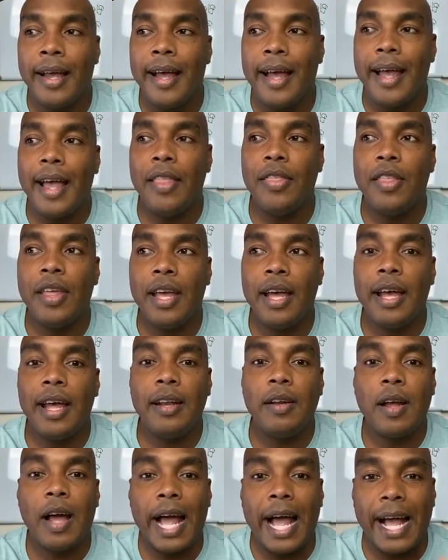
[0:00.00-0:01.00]
and
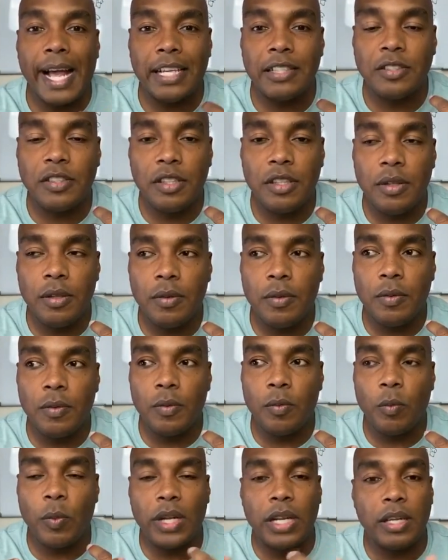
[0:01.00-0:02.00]
then as
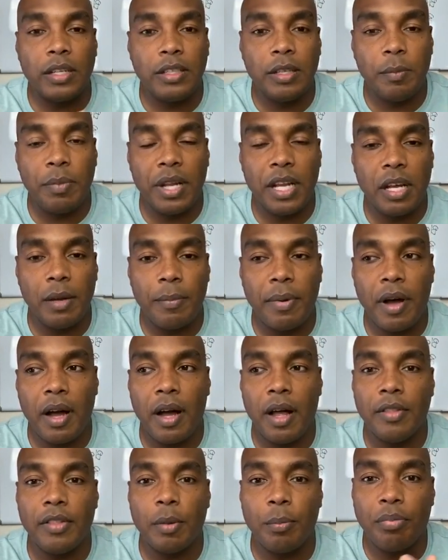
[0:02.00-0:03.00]
when it, depending
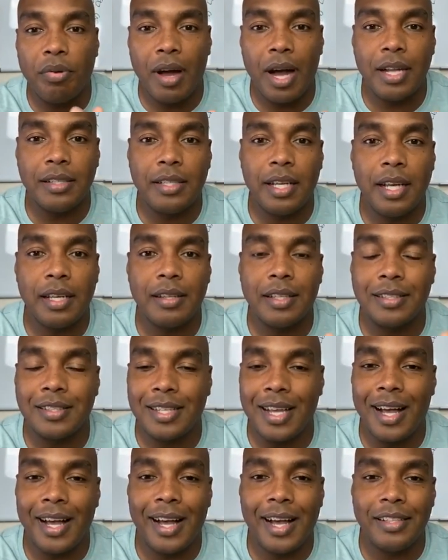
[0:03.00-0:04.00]
upon the project, the
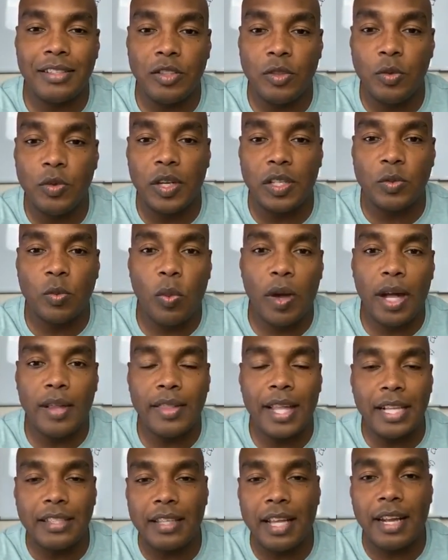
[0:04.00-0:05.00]
size, and who does what,
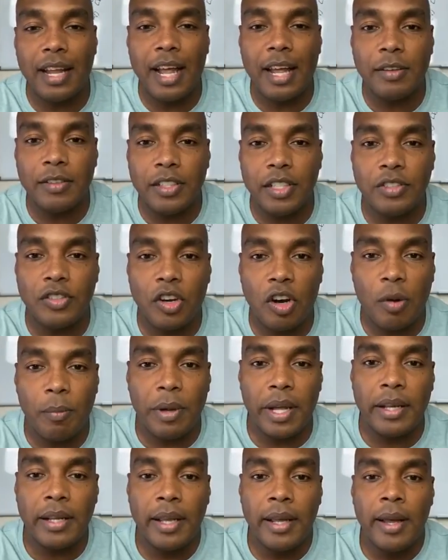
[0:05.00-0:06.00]
that's going to have
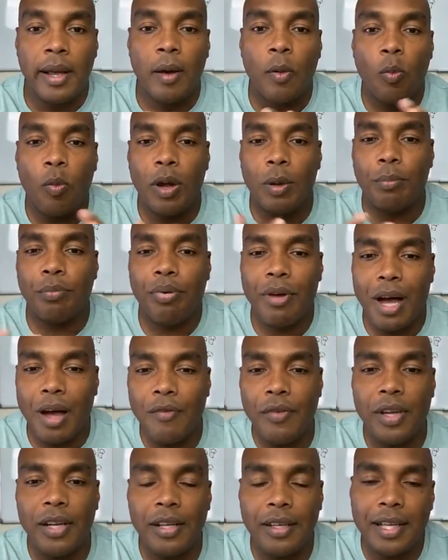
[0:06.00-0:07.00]
determine what
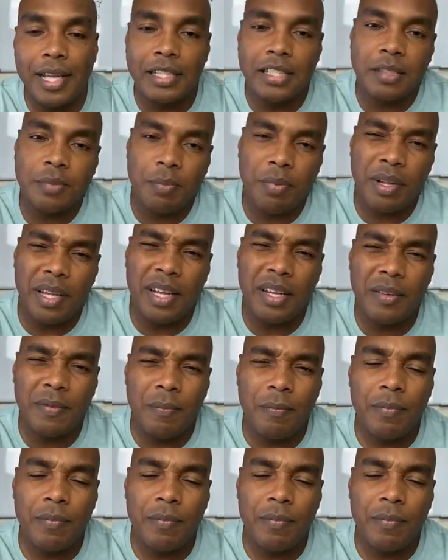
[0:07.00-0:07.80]
profit gets split,